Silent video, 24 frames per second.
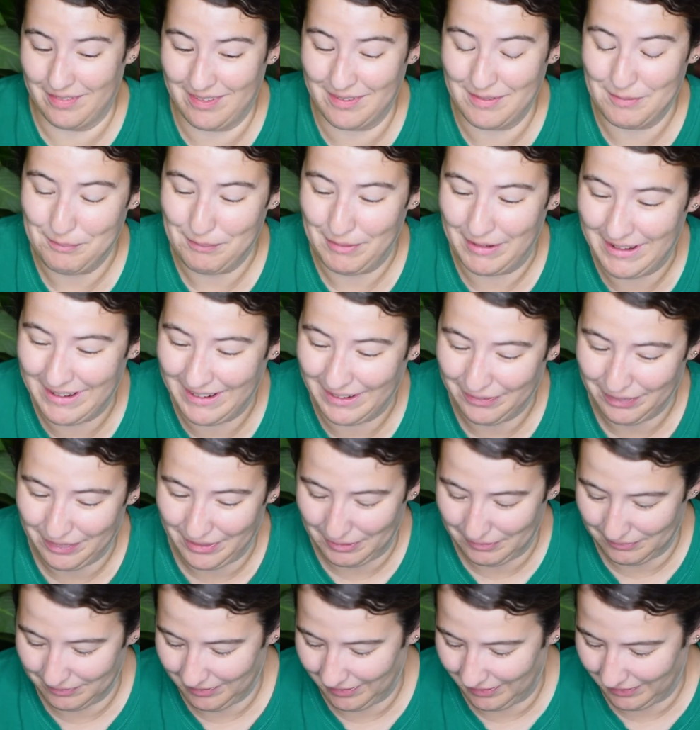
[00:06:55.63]
to be. I
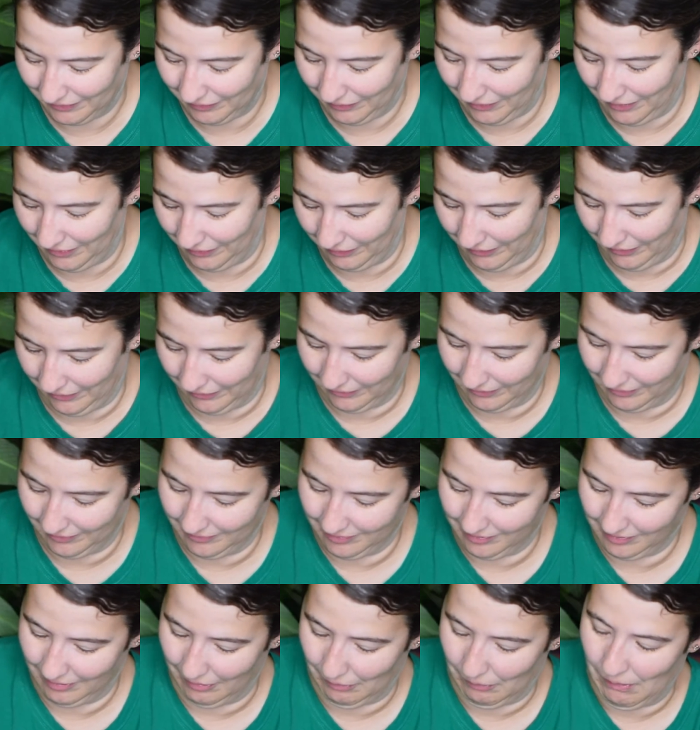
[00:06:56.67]
thought it'd take a lot longer.
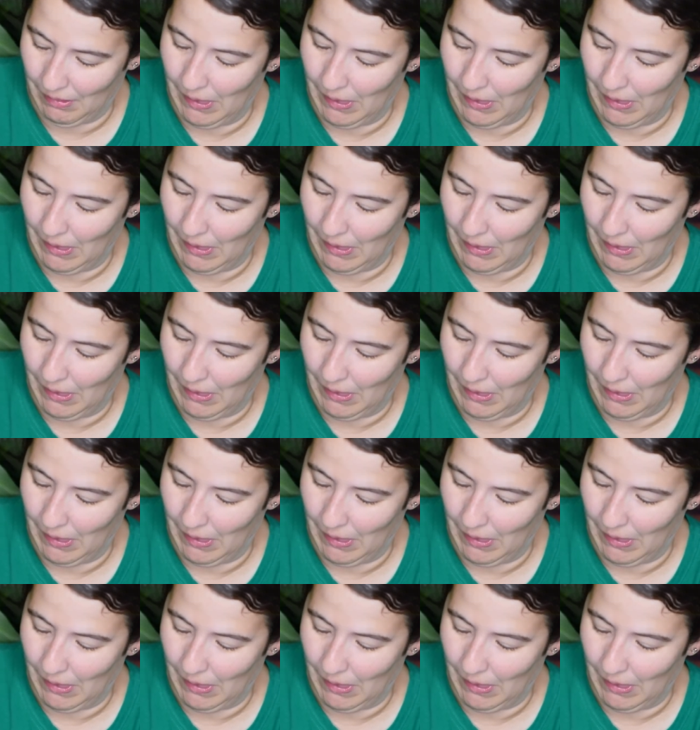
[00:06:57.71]
So